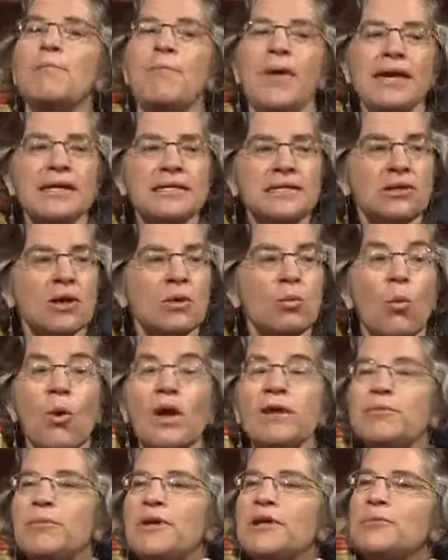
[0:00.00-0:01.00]
based on
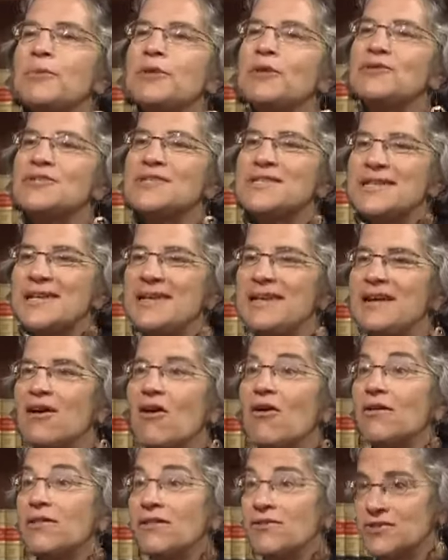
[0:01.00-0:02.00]
what people are seeing
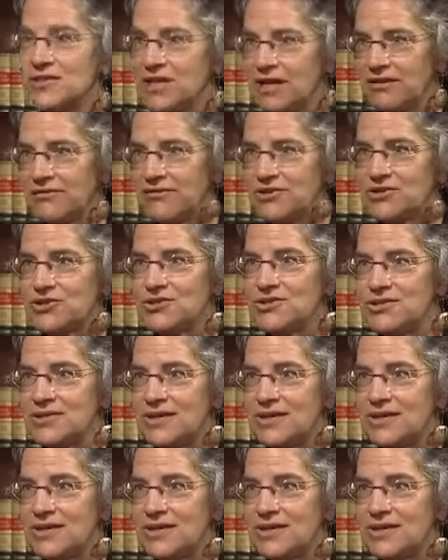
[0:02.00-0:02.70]
on their television